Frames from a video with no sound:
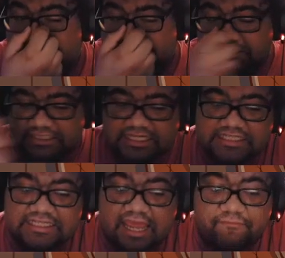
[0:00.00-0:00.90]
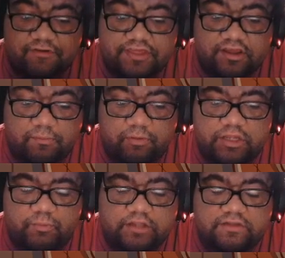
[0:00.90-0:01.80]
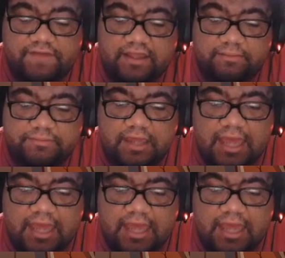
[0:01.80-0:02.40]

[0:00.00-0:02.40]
The cities and everything are pretty well developed.